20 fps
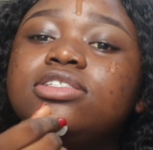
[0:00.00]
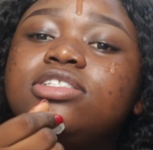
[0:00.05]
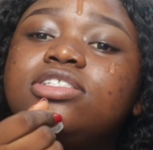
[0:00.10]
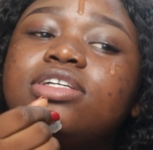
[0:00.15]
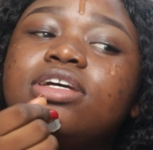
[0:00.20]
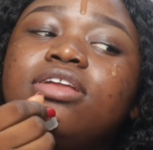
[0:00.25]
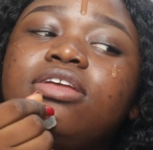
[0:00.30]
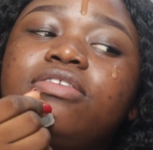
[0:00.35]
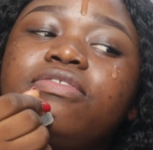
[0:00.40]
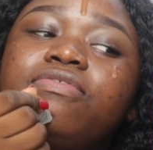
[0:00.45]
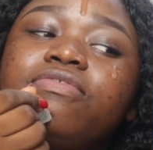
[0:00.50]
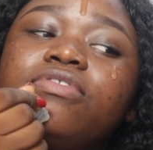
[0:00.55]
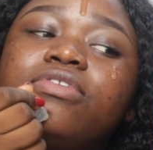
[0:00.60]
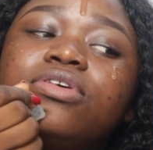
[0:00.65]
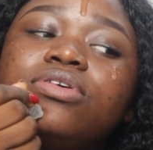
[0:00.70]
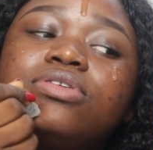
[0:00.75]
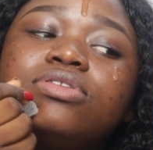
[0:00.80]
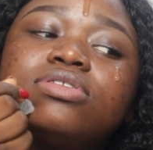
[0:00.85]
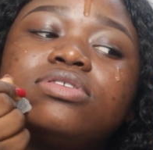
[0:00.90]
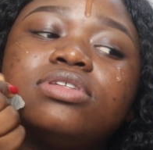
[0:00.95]
jelly
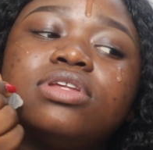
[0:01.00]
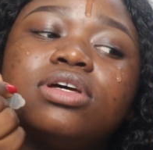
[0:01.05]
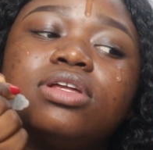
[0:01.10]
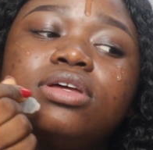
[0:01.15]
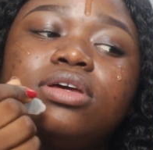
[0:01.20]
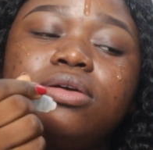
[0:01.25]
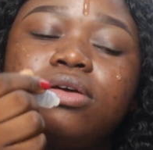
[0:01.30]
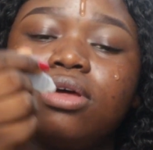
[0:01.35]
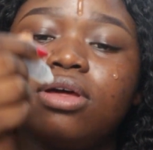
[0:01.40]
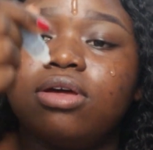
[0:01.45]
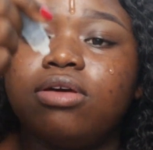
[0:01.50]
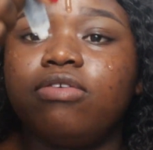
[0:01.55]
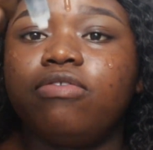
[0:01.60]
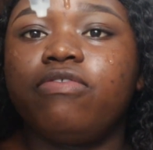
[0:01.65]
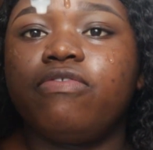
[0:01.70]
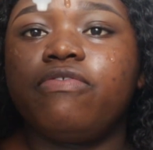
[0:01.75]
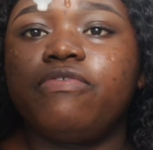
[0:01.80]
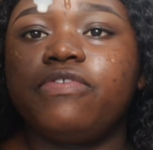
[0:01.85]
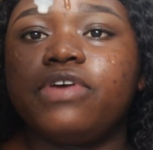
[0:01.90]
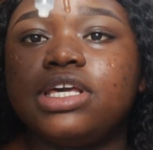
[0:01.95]
feel to the
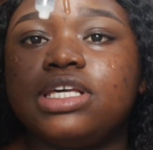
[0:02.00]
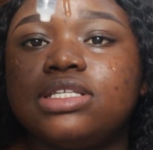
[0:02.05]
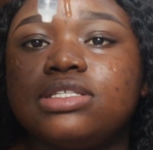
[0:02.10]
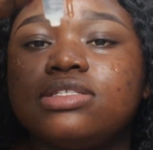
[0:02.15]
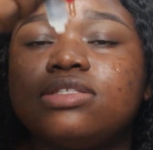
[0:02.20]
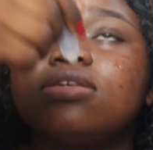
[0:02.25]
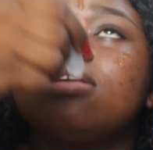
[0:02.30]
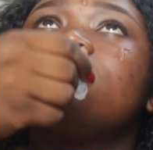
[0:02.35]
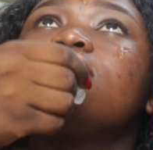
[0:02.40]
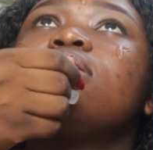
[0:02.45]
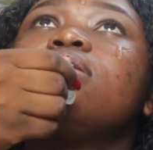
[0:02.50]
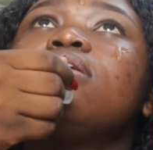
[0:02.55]
face.